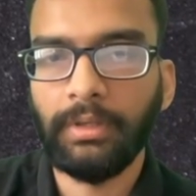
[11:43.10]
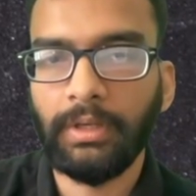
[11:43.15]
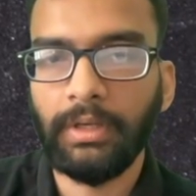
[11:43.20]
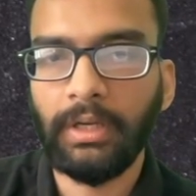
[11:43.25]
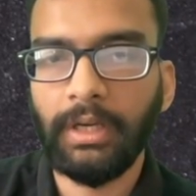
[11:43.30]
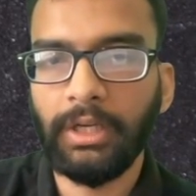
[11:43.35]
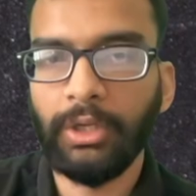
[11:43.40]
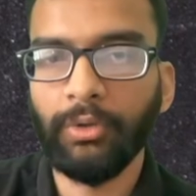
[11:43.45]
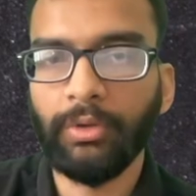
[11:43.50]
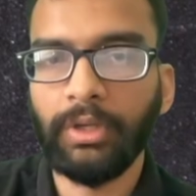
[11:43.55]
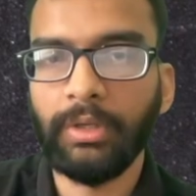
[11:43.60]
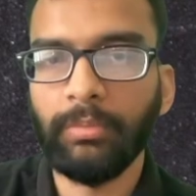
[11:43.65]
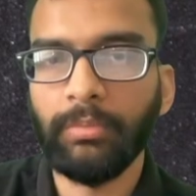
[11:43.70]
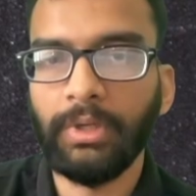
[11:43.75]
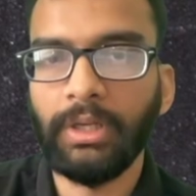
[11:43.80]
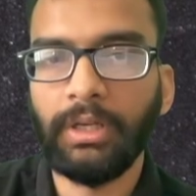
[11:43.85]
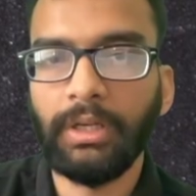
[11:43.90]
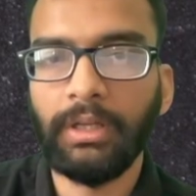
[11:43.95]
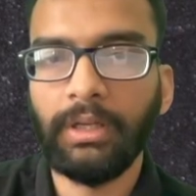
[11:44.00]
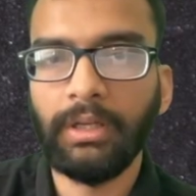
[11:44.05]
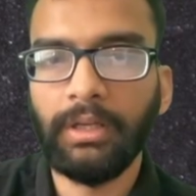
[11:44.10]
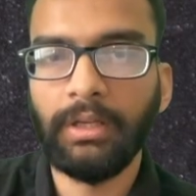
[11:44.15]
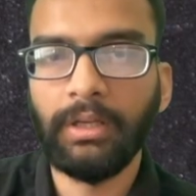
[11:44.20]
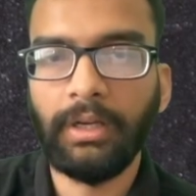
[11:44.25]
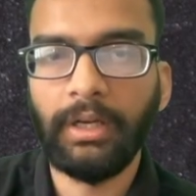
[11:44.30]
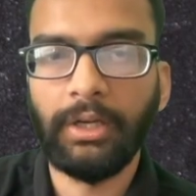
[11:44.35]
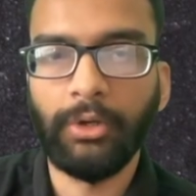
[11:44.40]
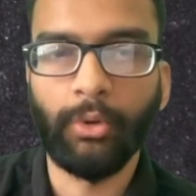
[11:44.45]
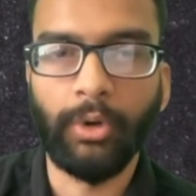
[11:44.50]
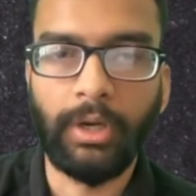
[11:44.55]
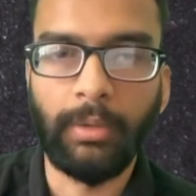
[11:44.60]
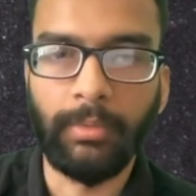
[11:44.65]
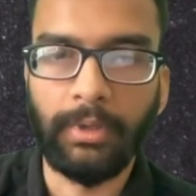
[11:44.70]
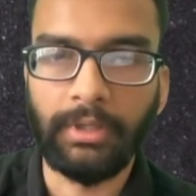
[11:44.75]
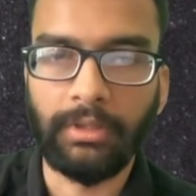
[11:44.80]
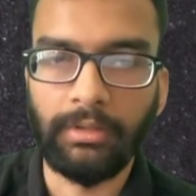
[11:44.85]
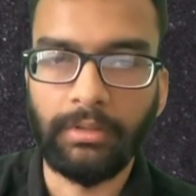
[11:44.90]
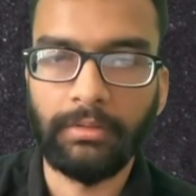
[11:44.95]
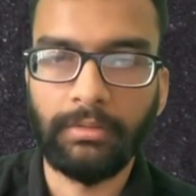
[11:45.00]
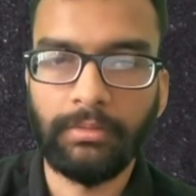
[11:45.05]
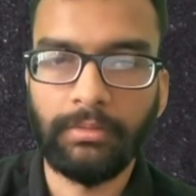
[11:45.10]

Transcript: and you can build a Android button.